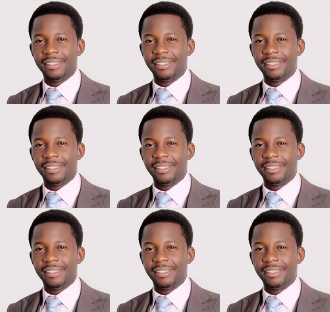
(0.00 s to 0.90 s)

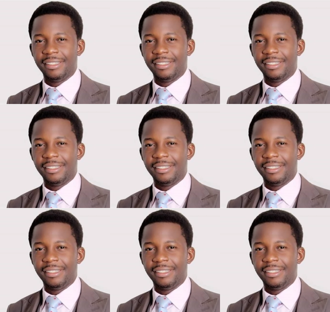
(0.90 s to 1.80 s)

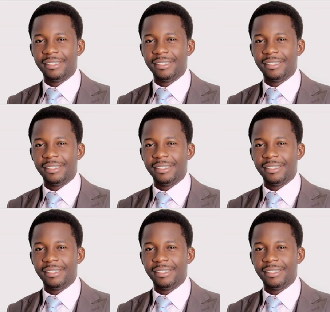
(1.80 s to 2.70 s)

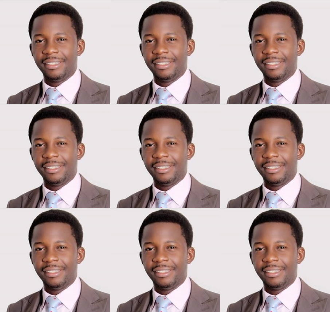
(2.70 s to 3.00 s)
(silence)